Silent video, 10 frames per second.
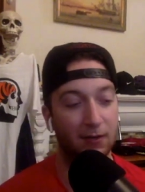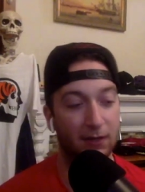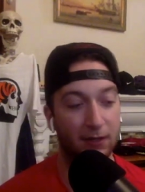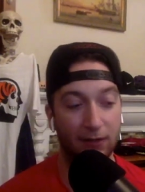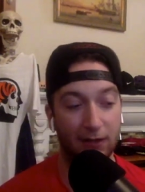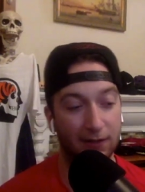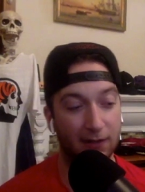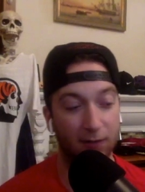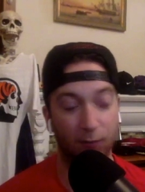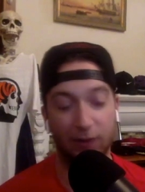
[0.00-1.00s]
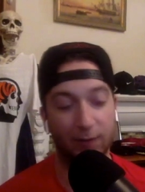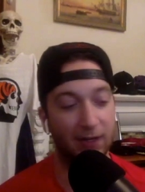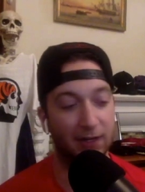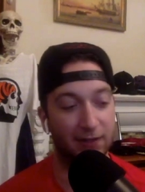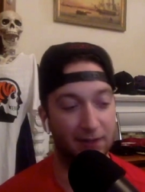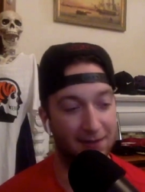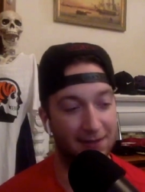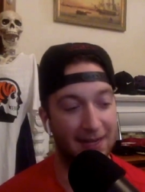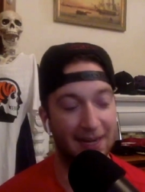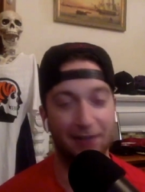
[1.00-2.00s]
utilizes a lot of reach blocks,
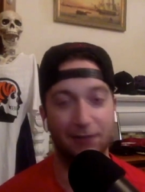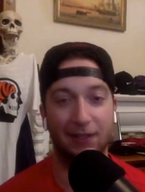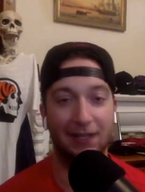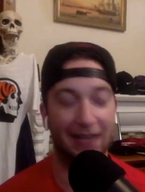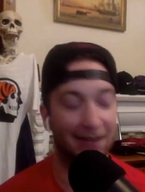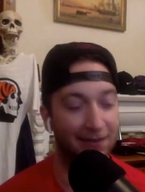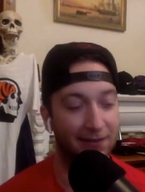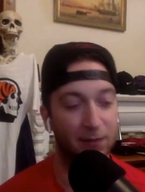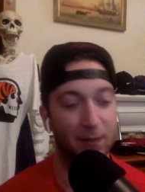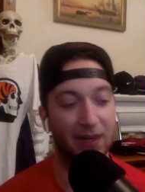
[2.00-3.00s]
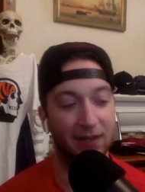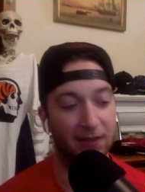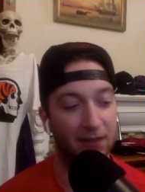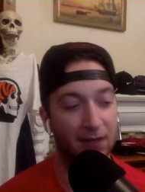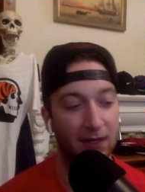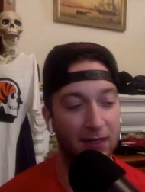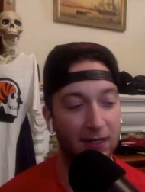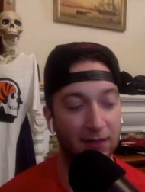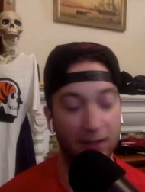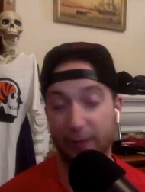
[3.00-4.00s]
guys who need to get out in space,
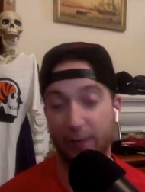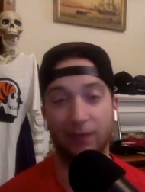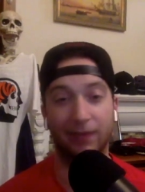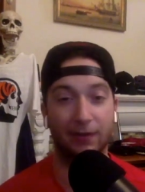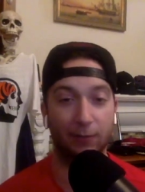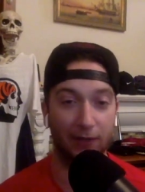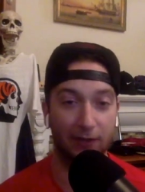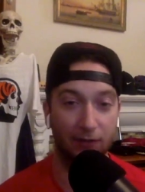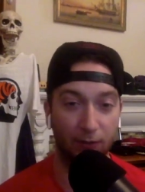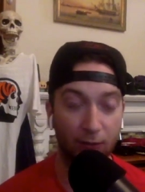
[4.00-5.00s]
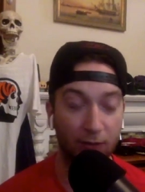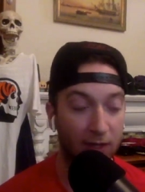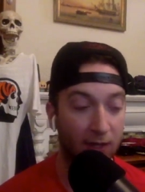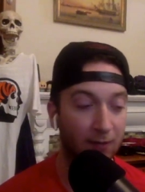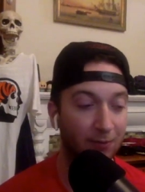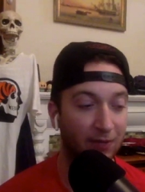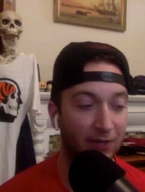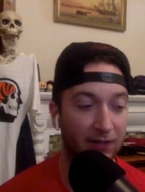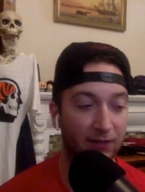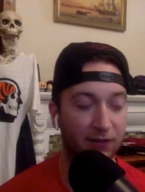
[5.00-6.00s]
he's going to be perfect for what they do, but
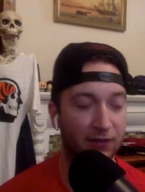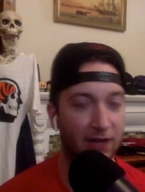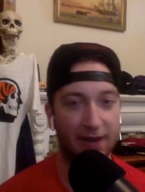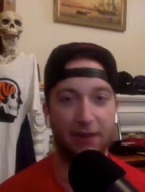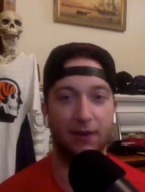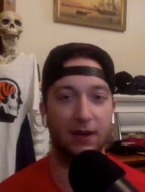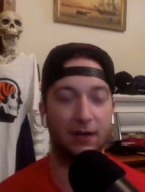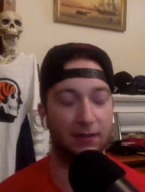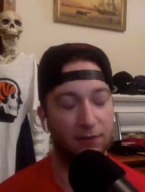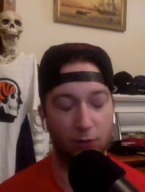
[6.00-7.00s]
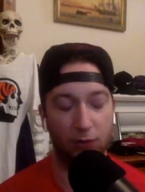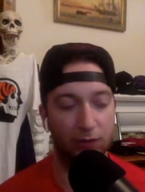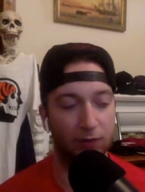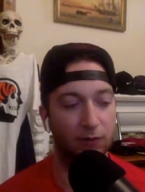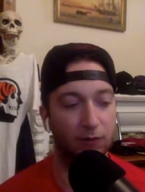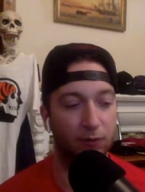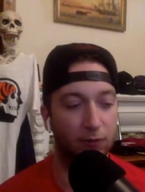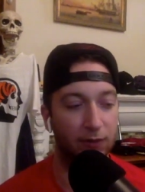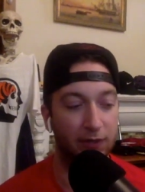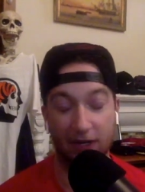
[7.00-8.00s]
he's just not there yet. He's twenty-one years
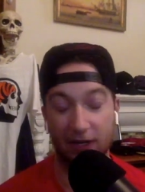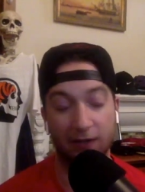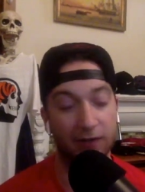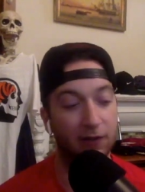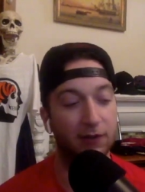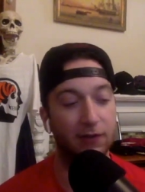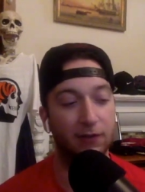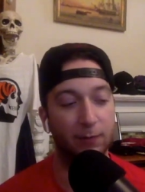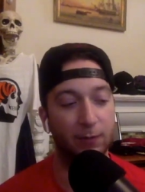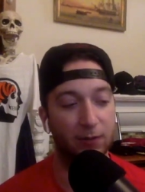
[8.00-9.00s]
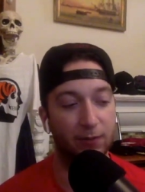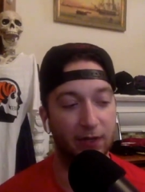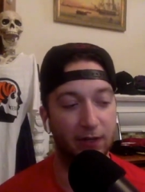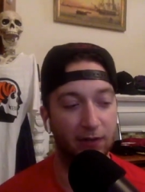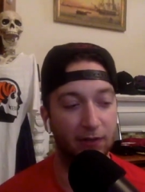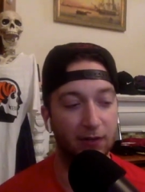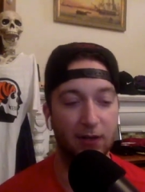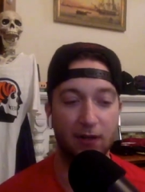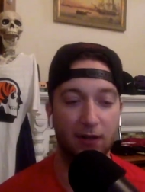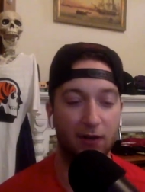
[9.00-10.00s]
old. He's got a lot of starts under his belt, but he doesn't
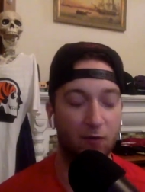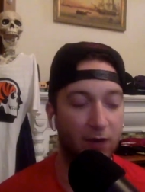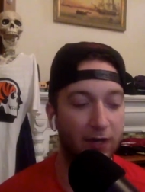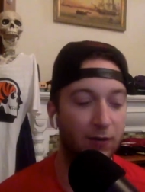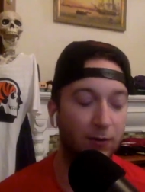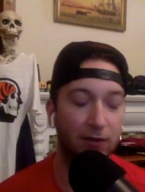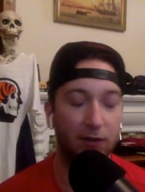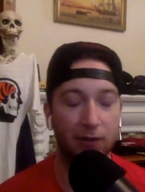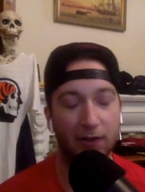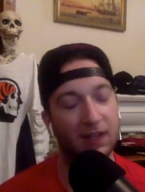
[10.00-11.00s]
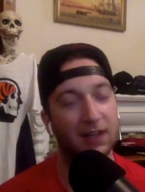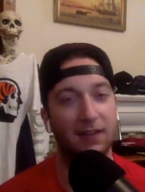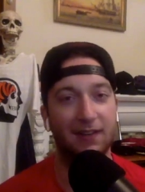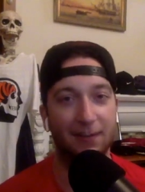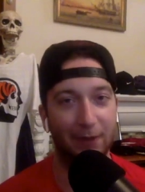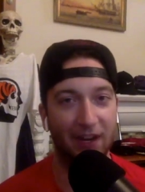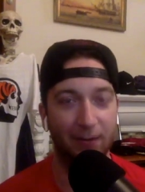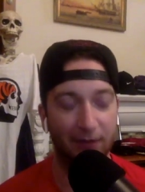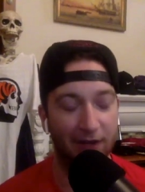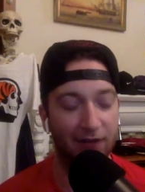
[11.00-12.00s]
quite know what to do with his hands yet in pass
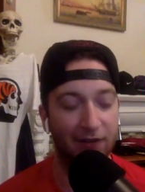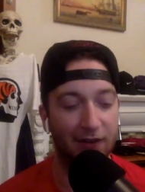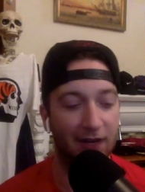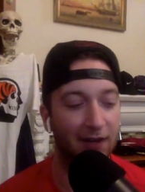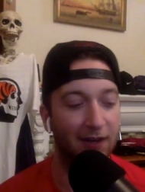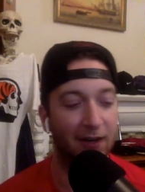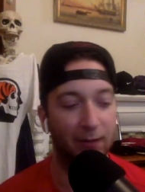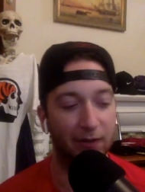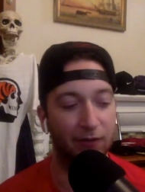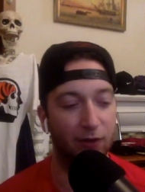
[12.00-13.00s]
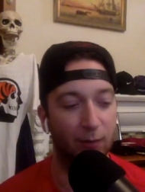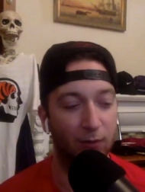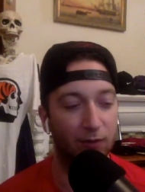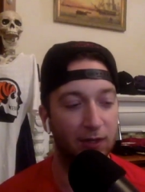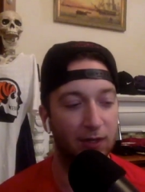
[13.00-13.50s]
protection, and that can get him into trouble.